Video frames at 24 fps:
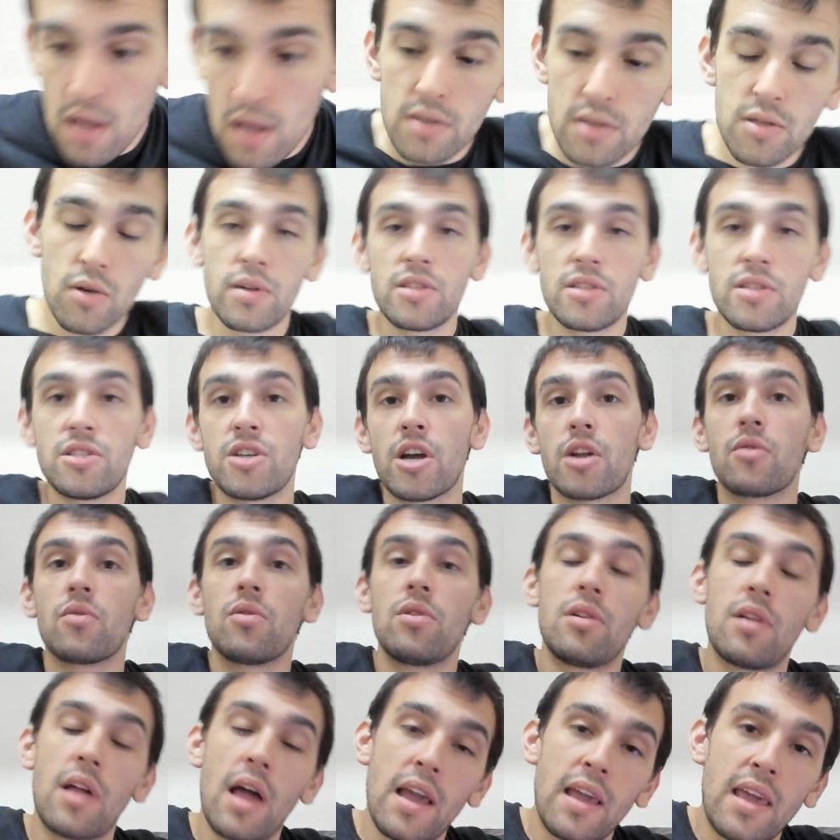So in
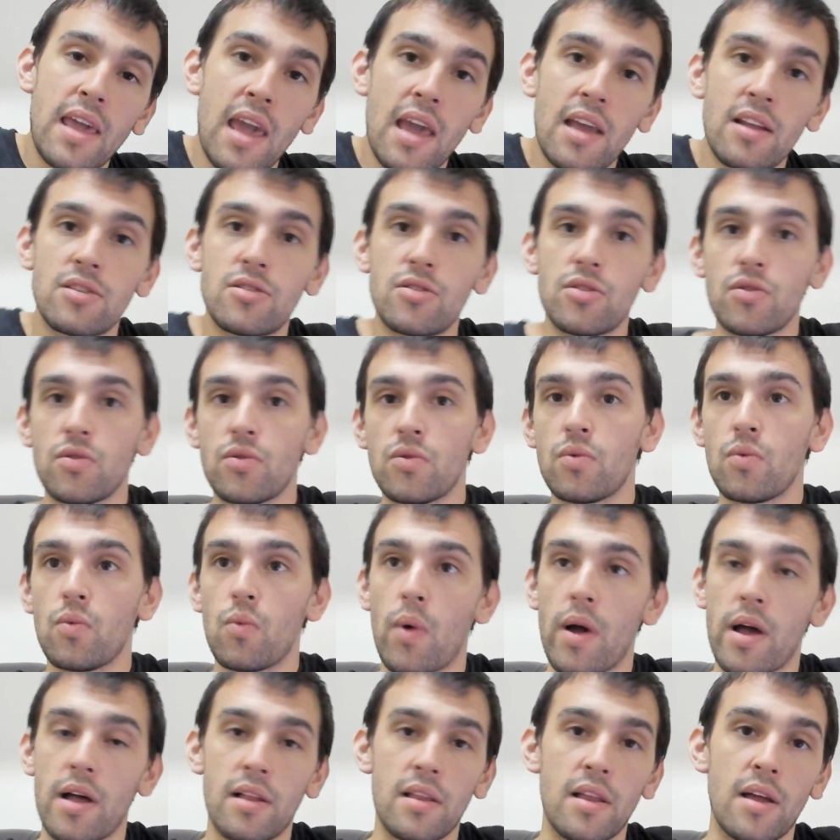general, I can't do
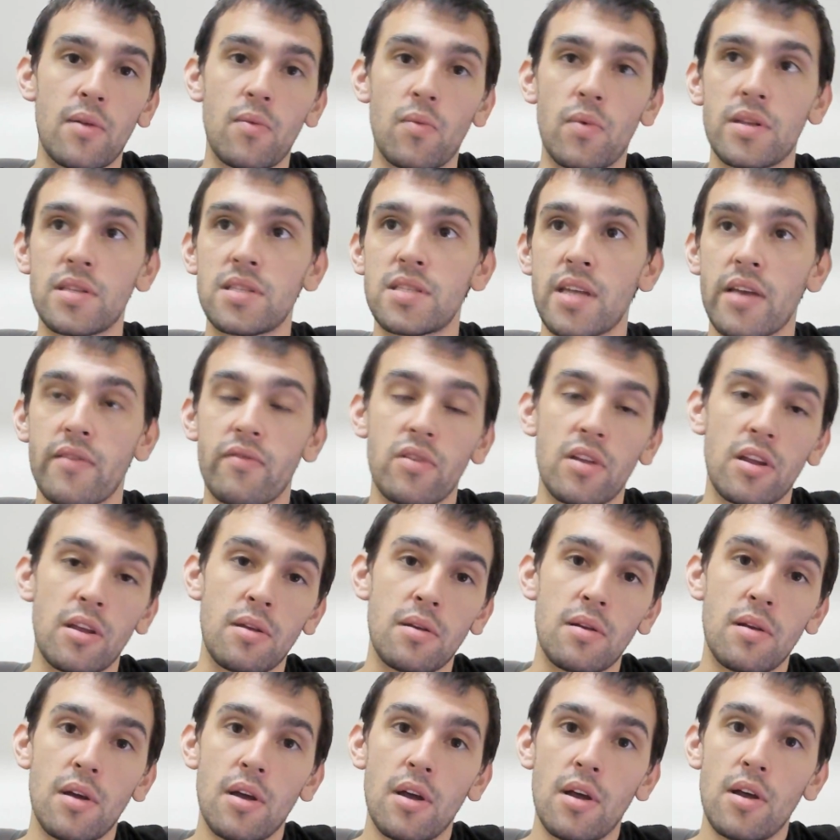well on 170.
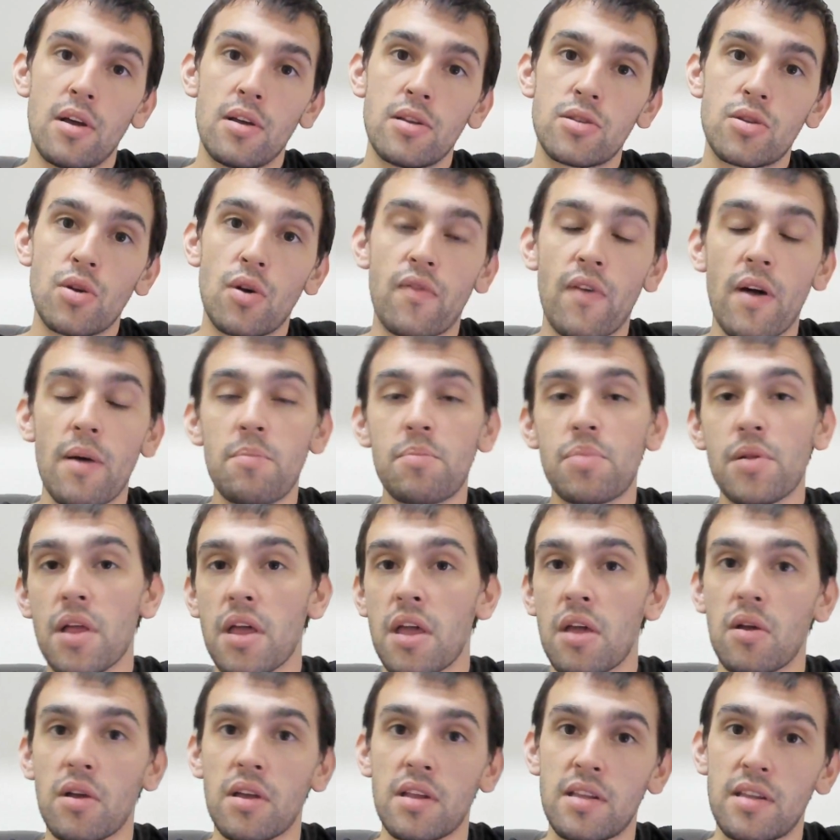So if I'm
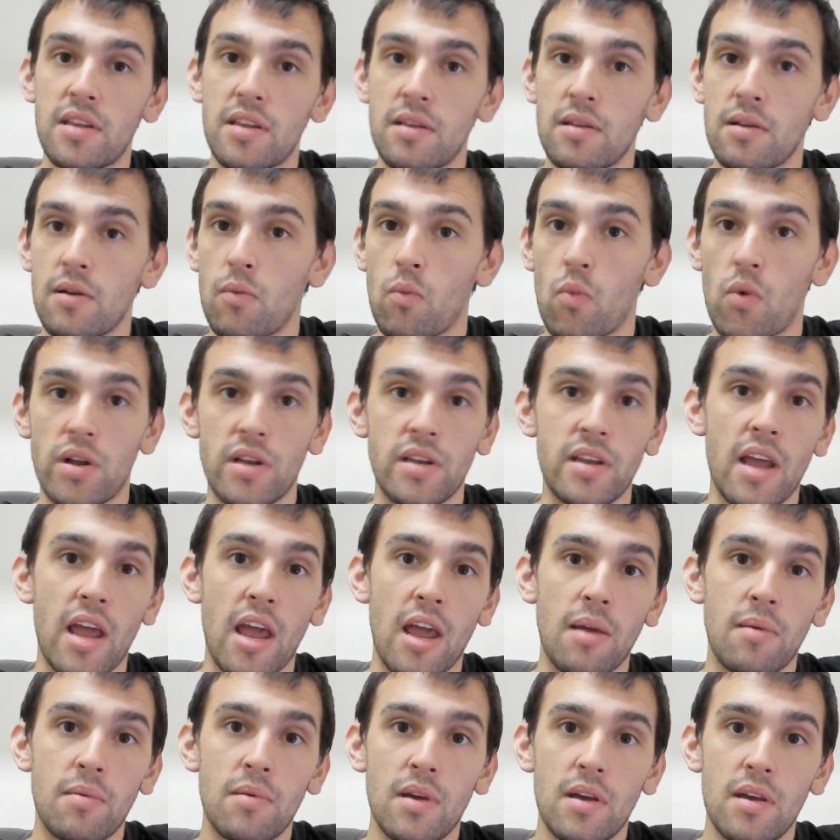playing it one
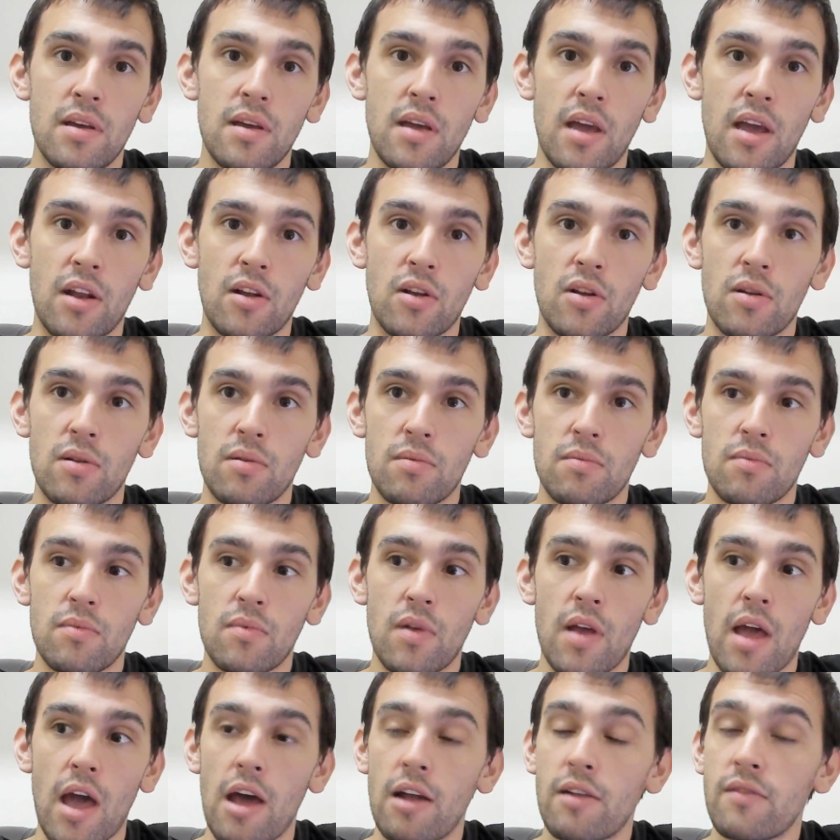day and
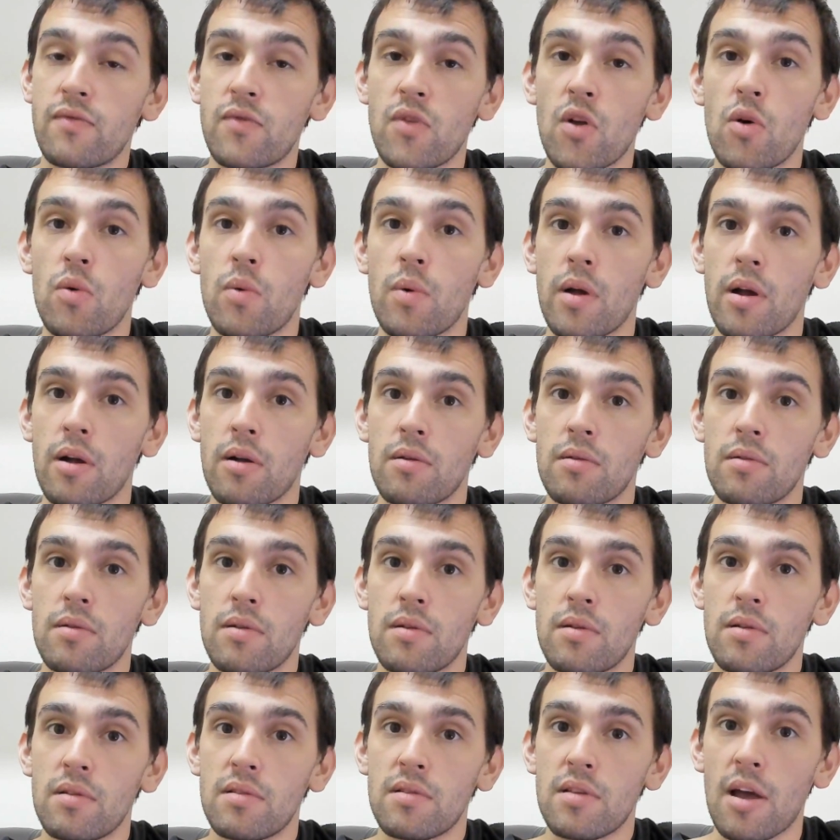out of nowhere
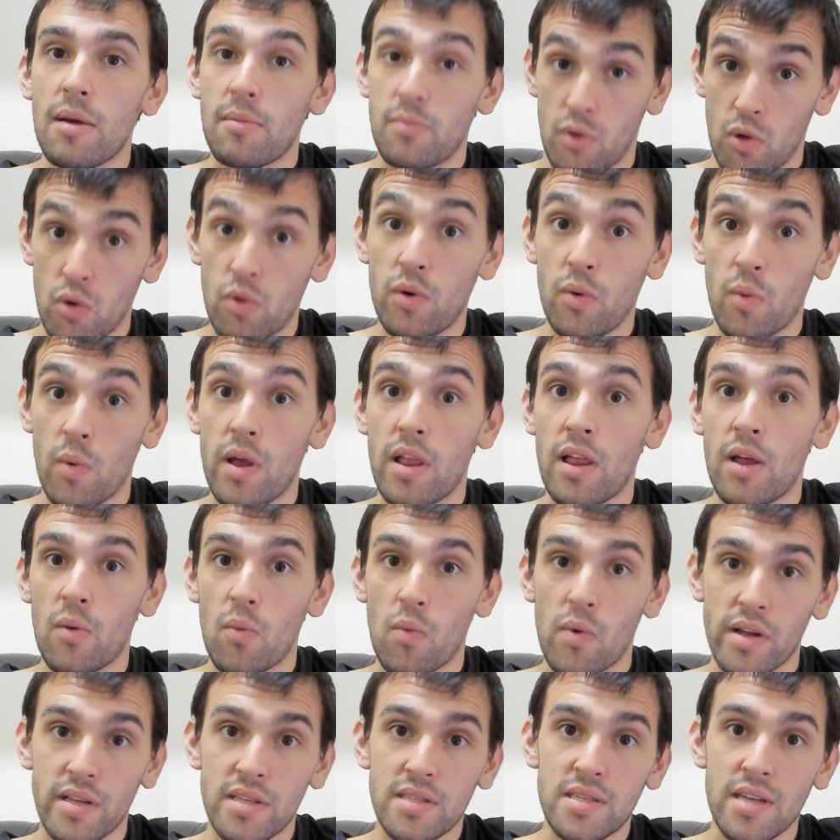I'm doing well
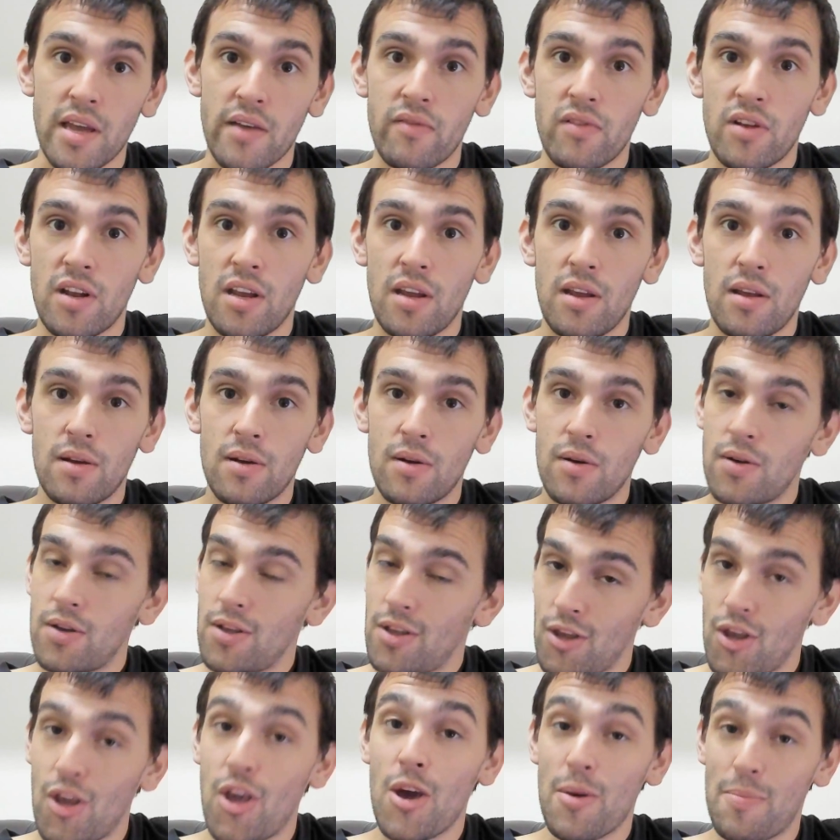on 170,
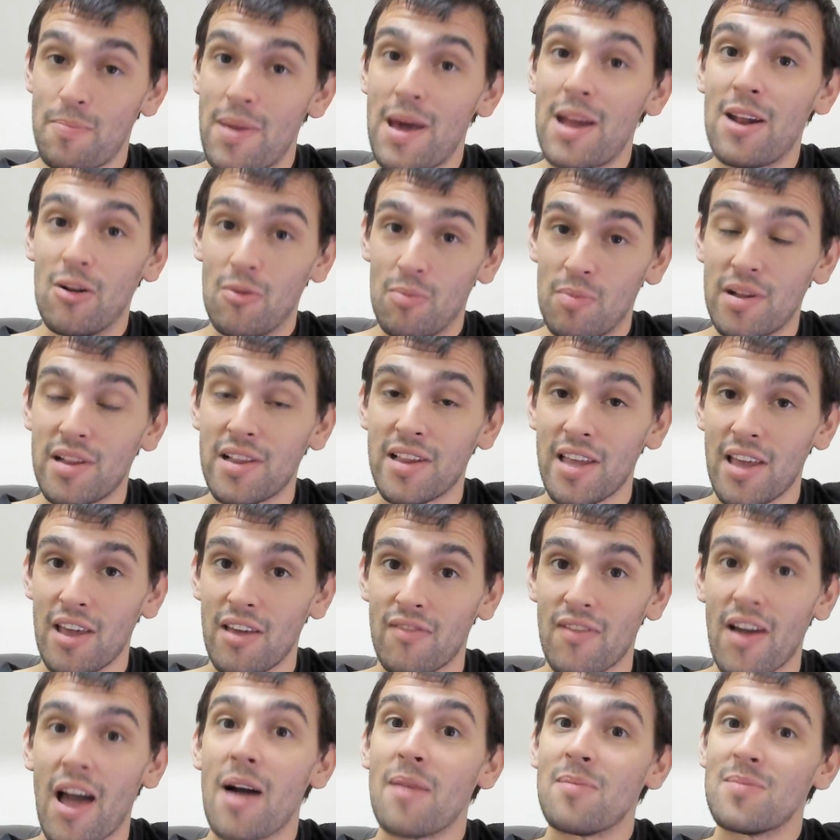you better
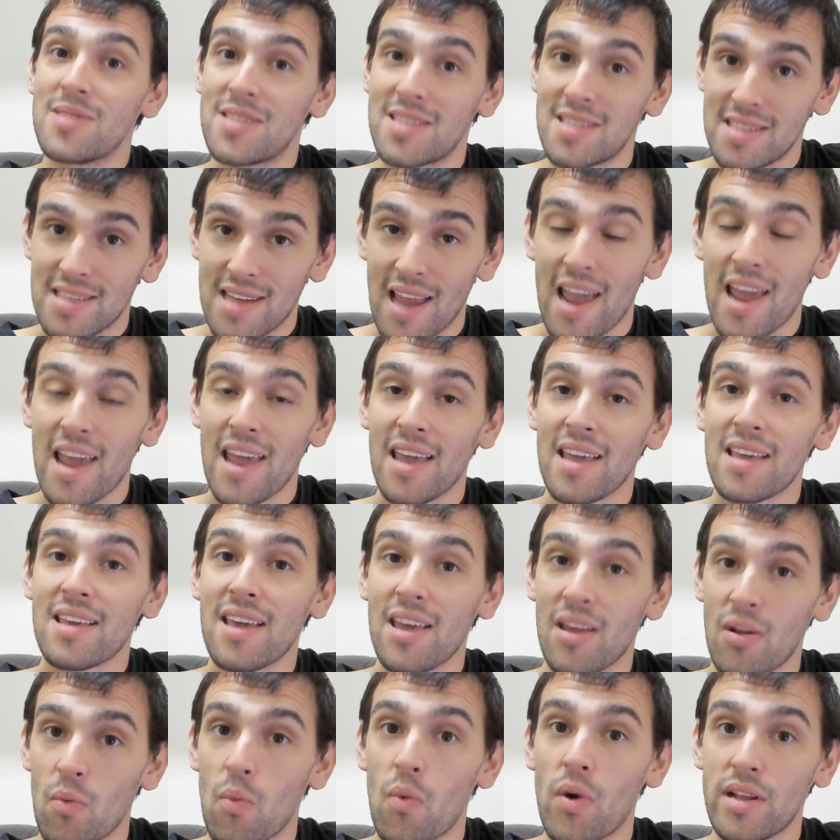believe I'm staying
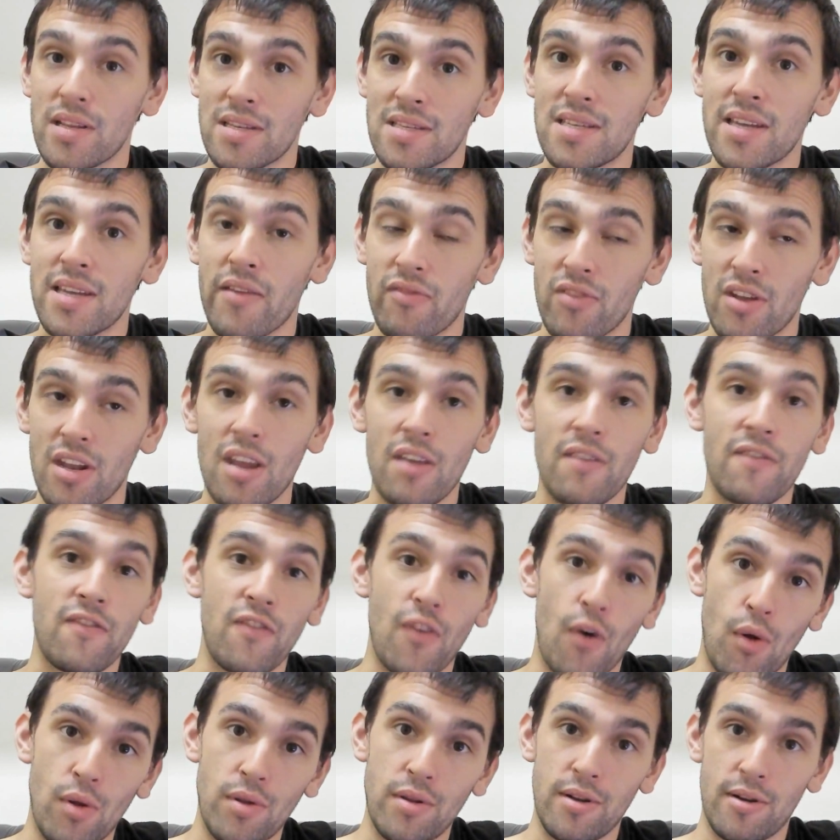in 170
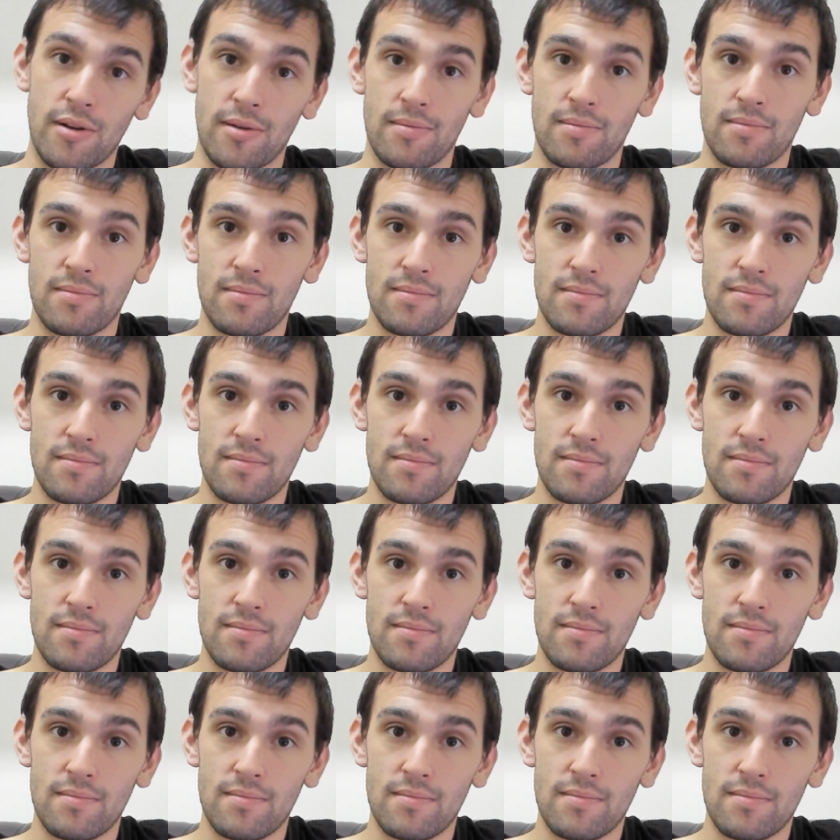folder.